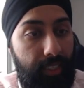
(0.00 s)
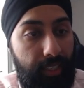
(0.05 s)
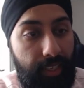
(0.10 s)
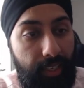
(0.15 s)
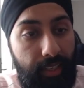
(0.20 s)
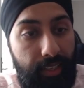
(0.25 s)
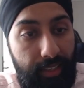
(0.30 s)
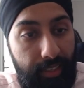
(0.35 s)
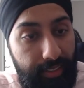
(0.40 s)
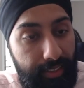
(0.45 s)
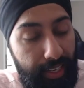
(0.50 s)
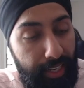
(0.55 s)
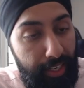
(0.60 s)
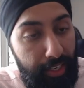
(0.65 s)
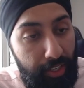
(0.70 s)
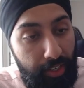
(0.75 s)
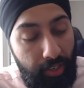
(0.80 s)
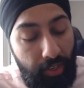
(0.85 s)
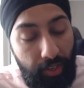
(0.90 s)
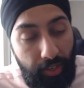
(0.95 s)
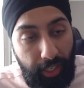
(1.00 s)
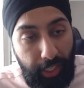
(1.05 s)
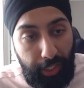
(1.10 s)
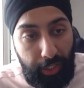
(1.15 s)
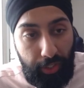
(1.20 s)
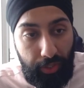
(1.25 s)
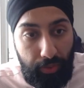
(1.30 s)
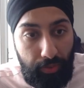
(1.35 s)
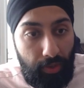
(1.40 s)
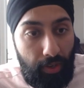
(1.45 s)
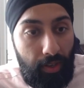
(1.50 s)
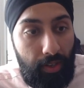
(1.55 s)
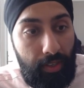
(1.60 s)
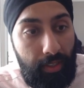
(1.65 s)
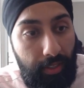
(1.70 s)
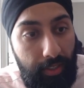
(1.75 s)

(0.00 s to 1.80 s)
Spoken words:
is I encourage you all